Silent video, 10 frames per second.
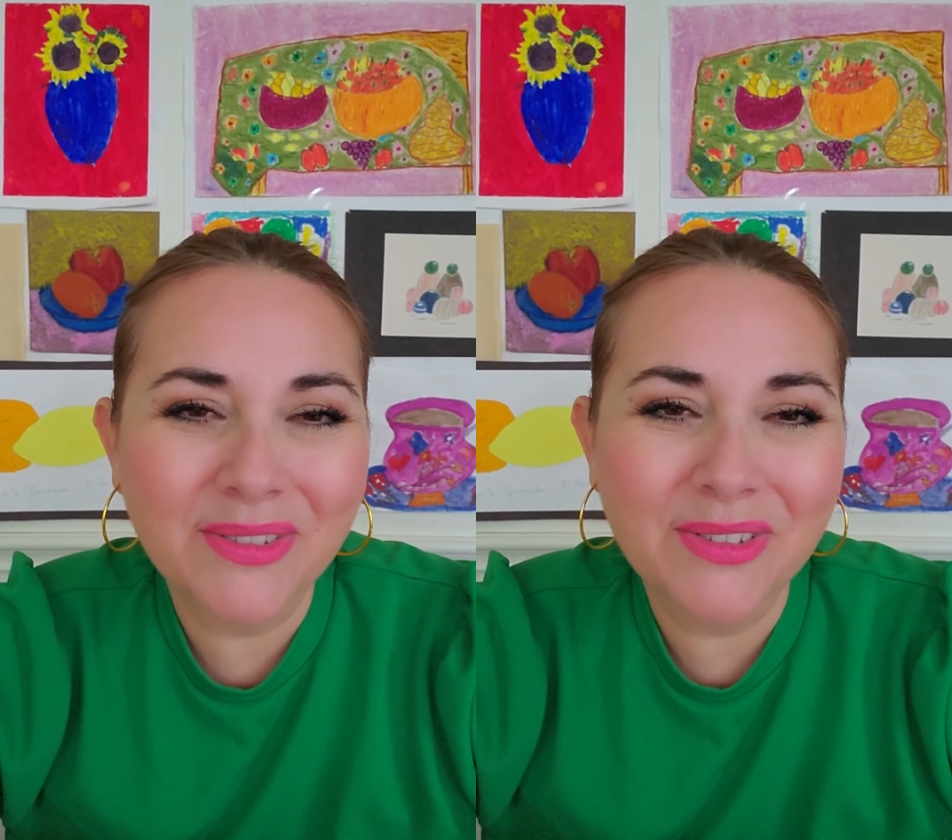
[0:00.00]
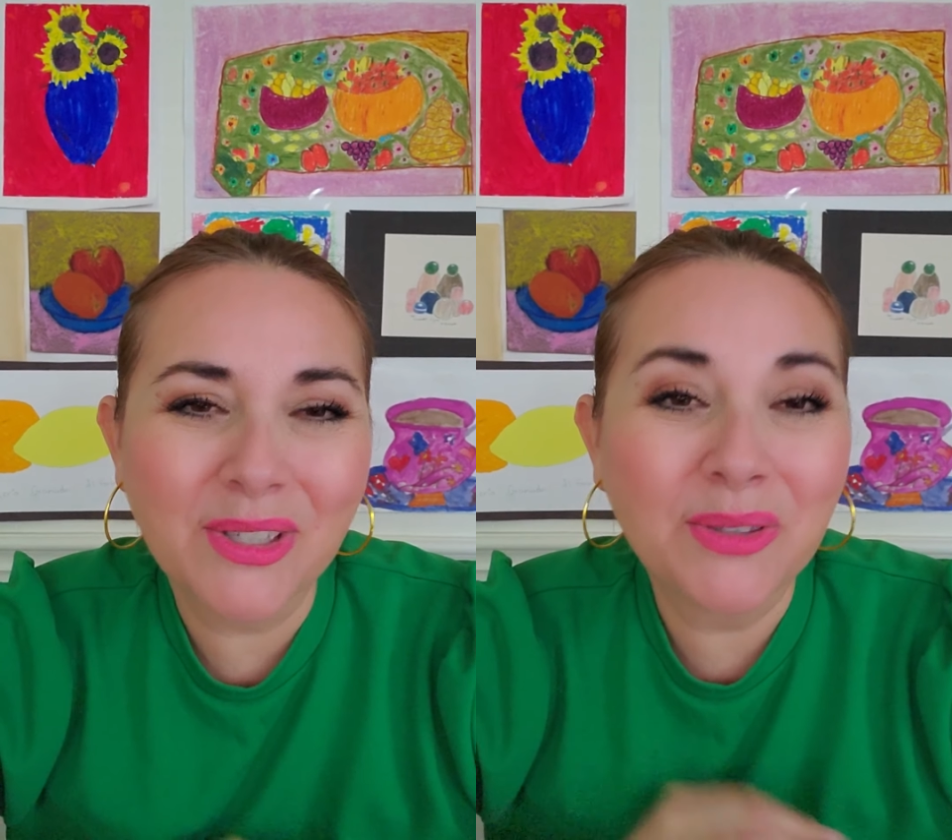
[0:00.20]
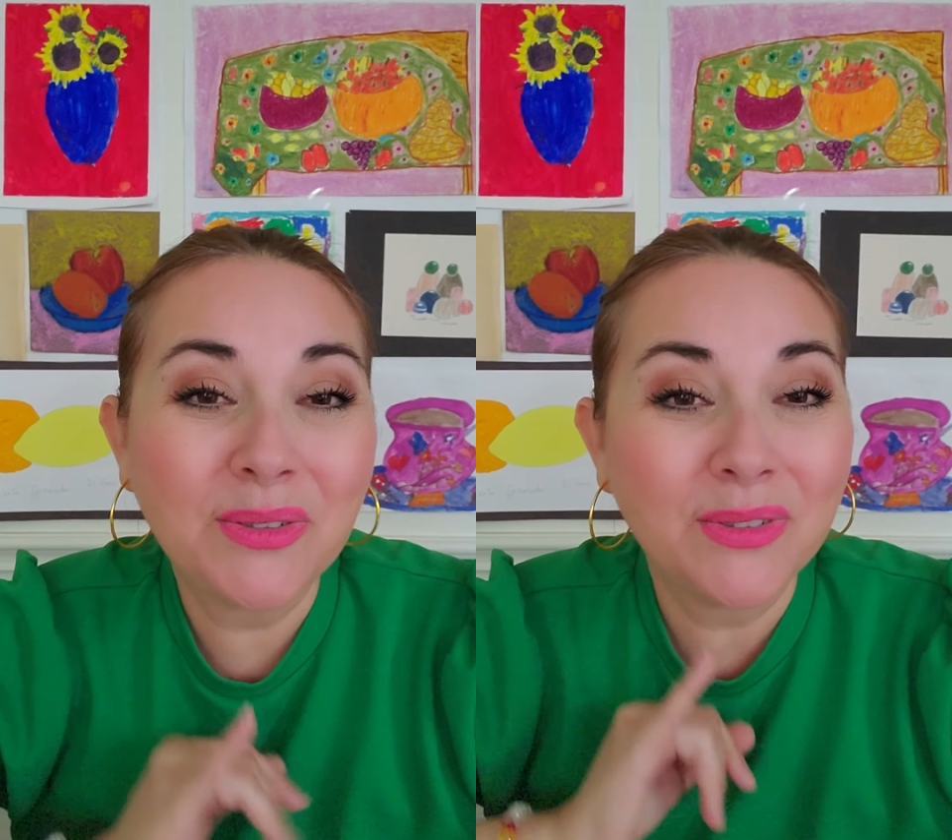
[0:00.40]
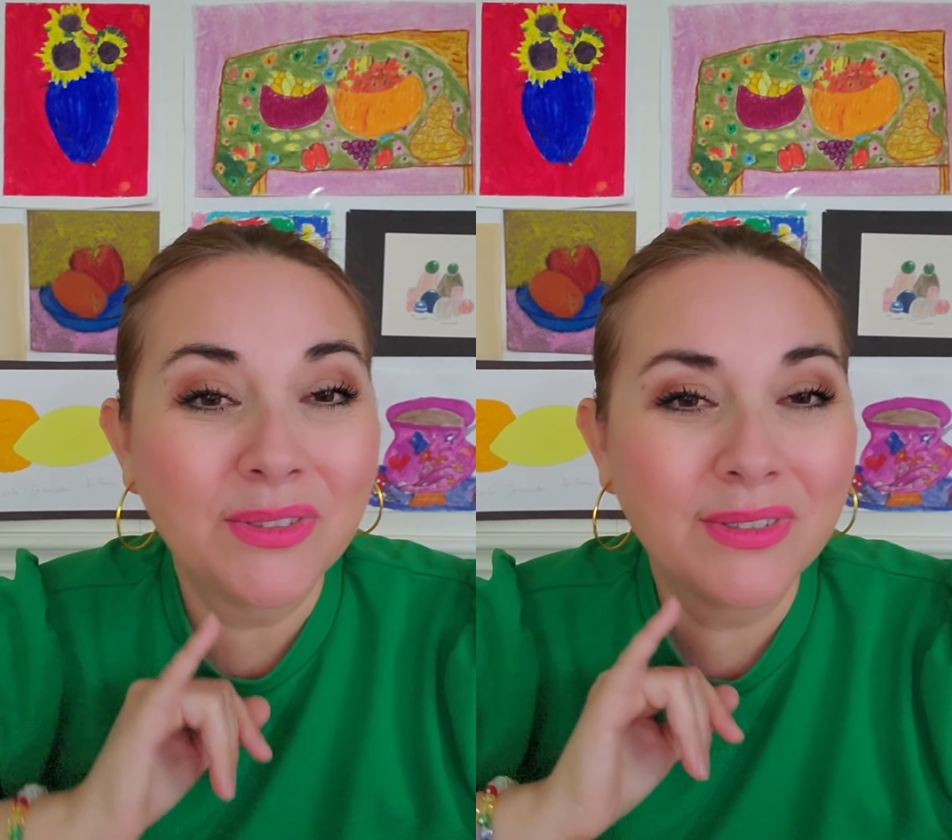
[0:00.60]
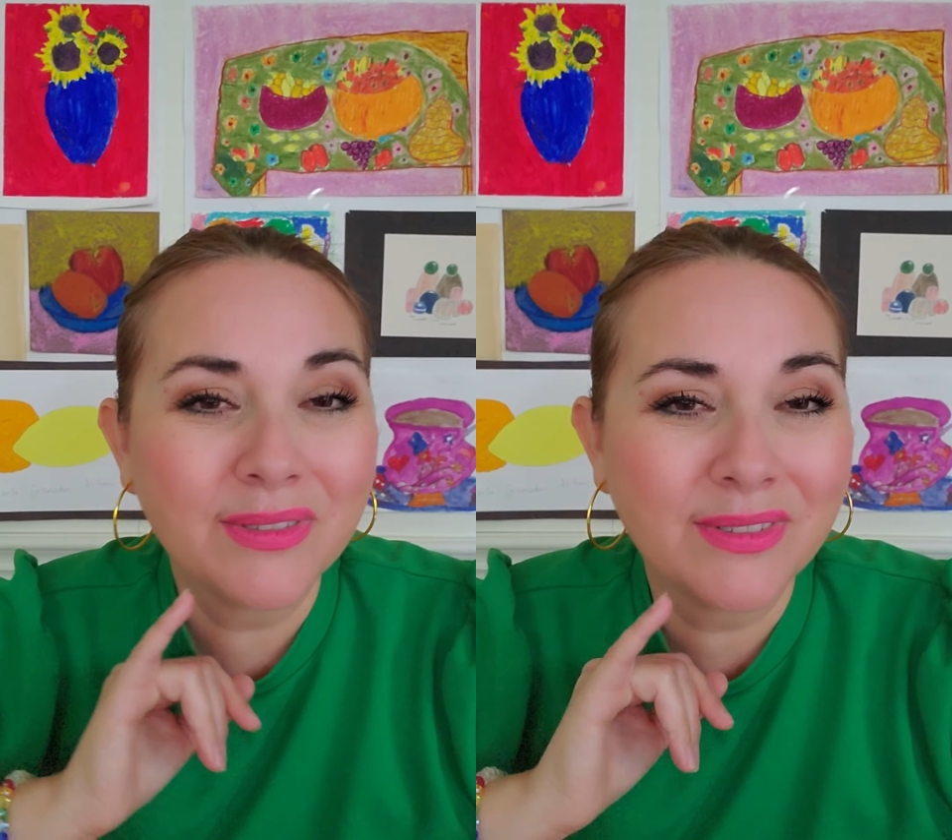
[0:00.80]
So
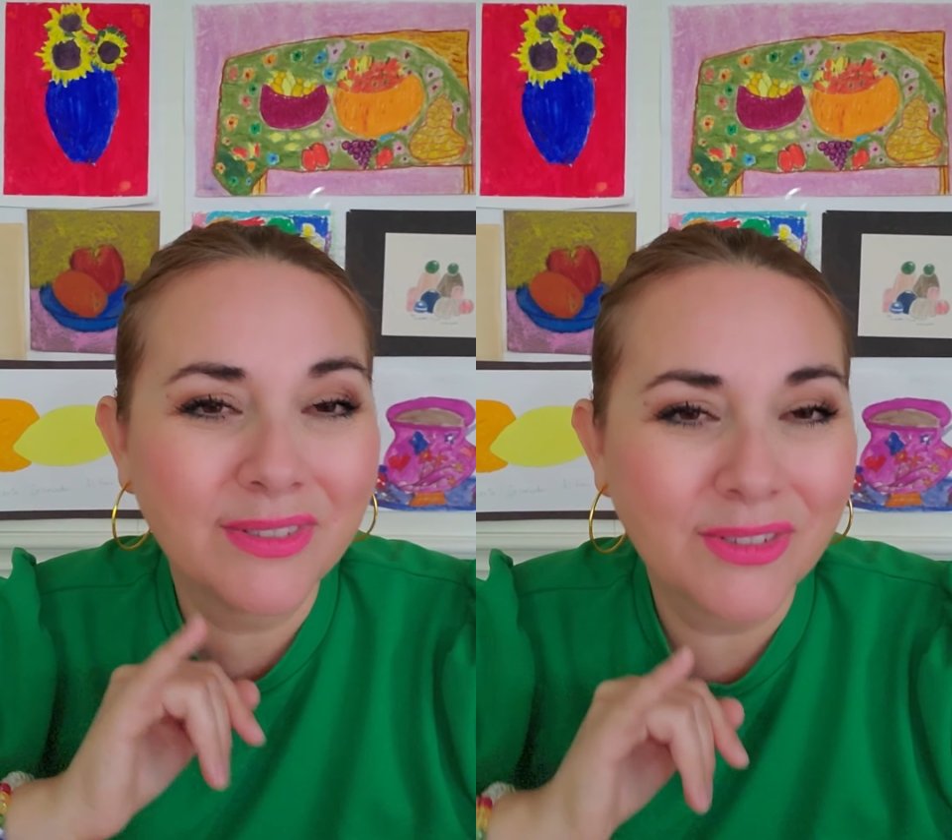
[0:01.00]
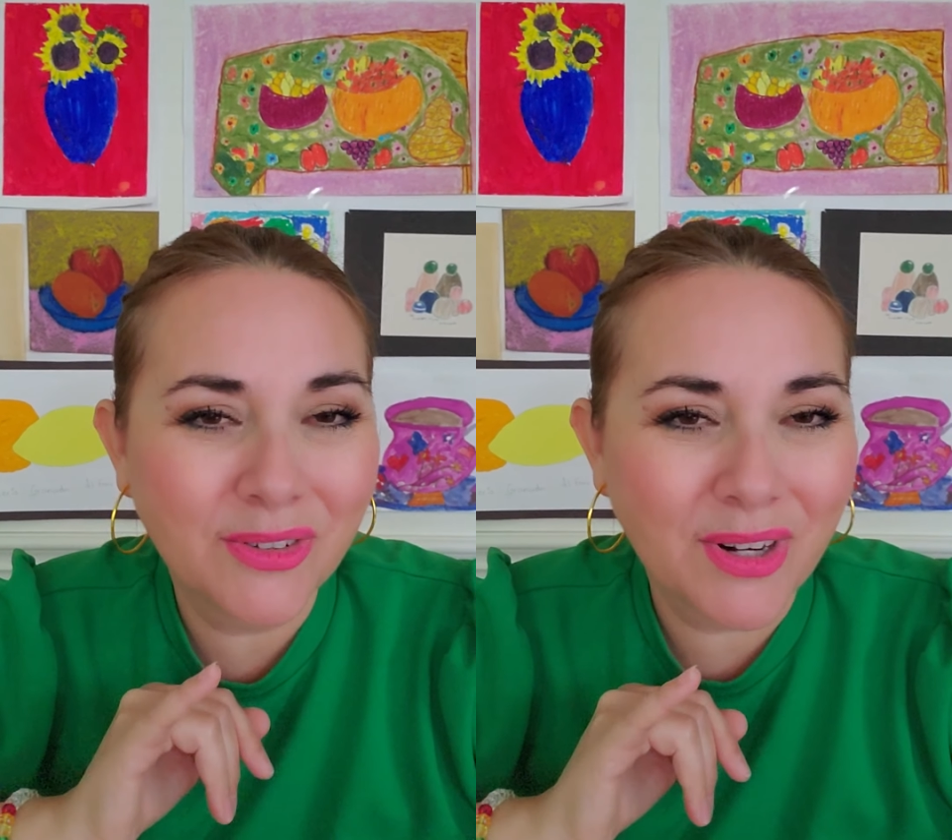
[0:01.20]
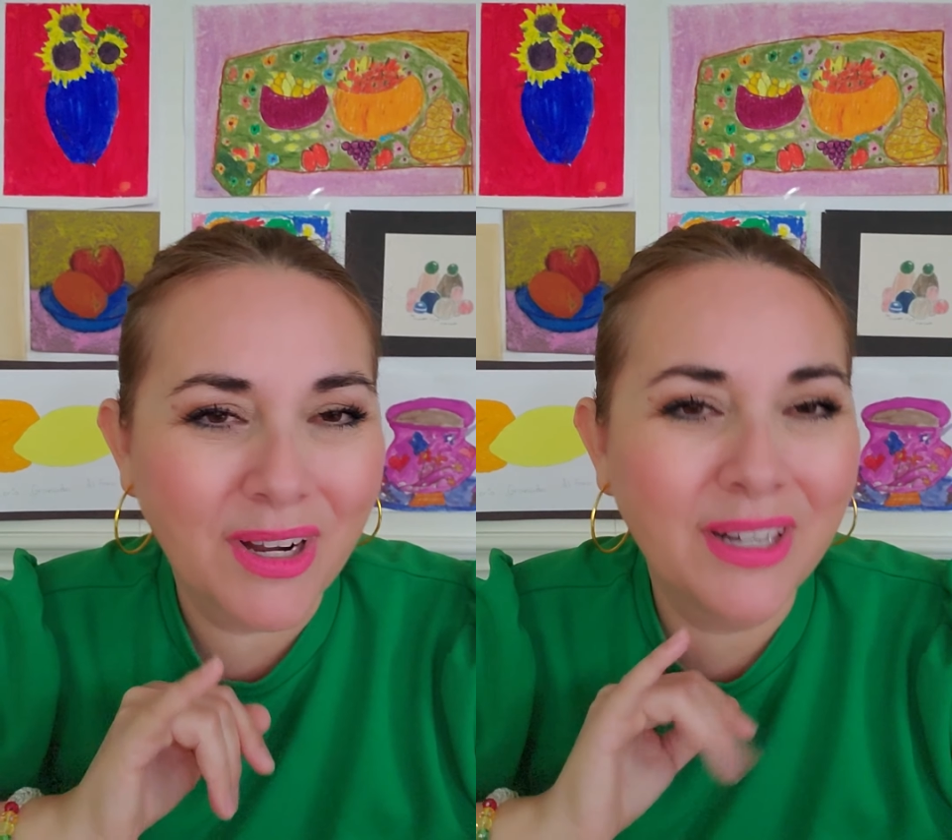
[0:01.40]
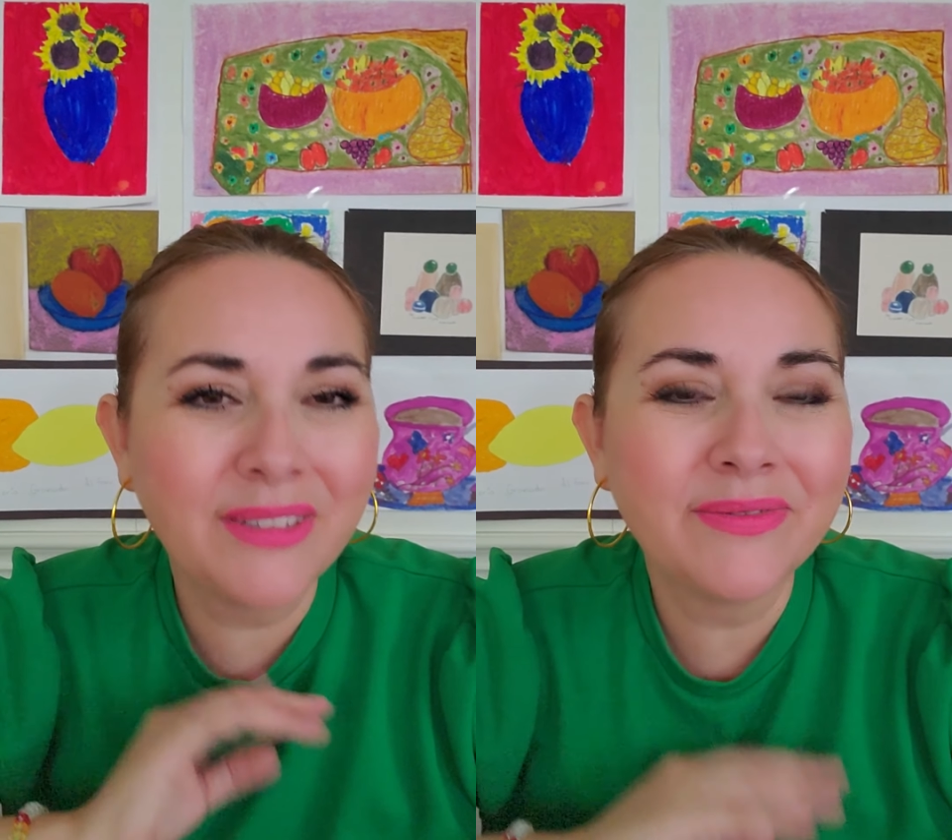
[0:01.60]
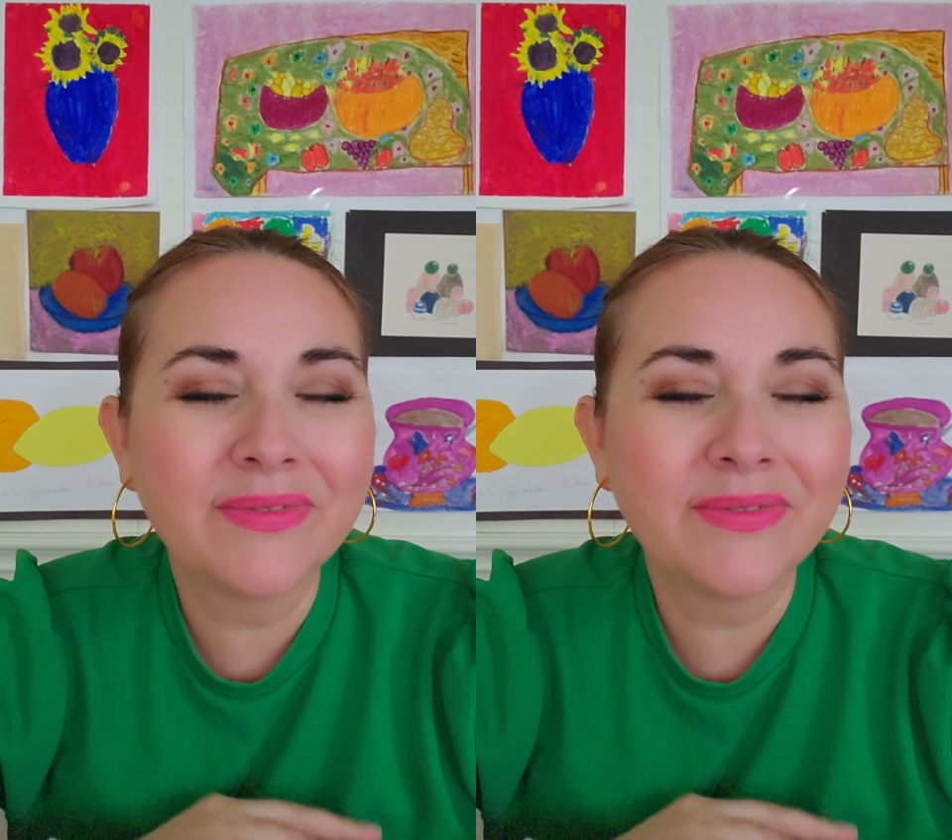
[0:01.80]
draw,